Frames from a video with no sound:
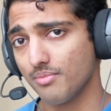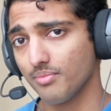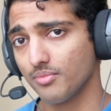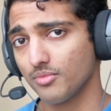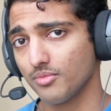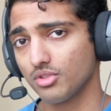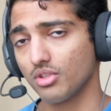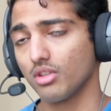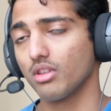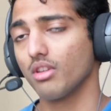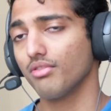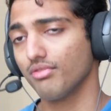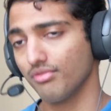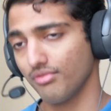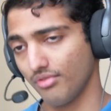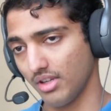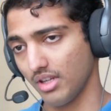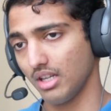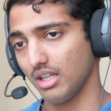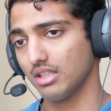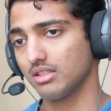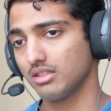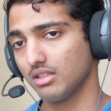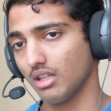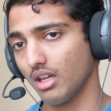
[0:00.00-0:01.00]
so the
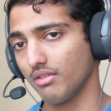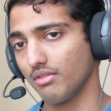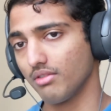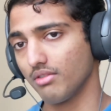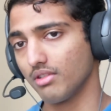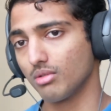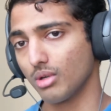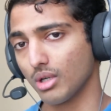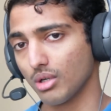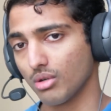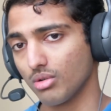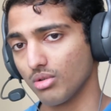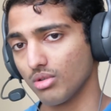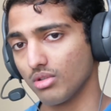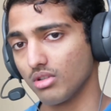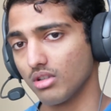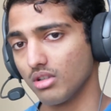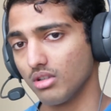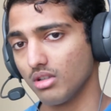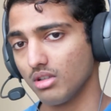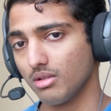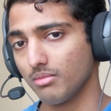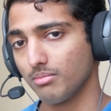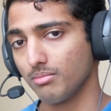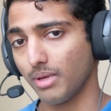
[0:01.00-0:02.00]
first ever recorded
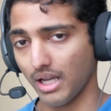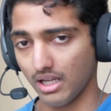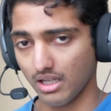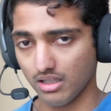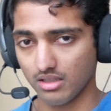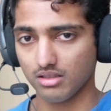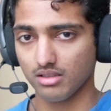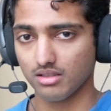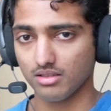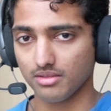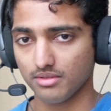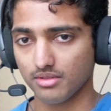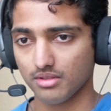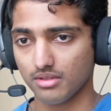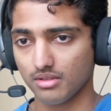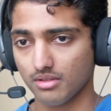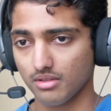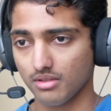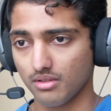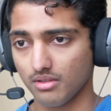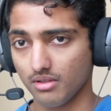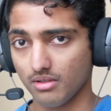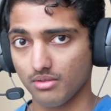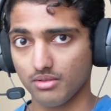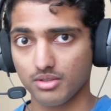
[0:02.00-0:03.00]
PegaSus
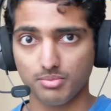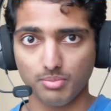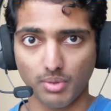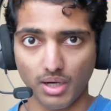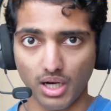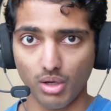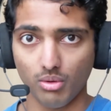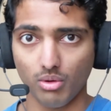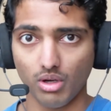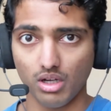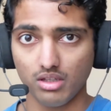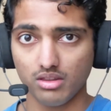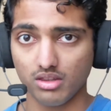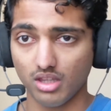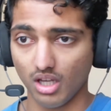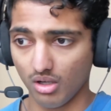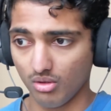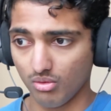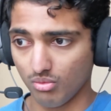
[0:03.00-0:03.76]
spyware that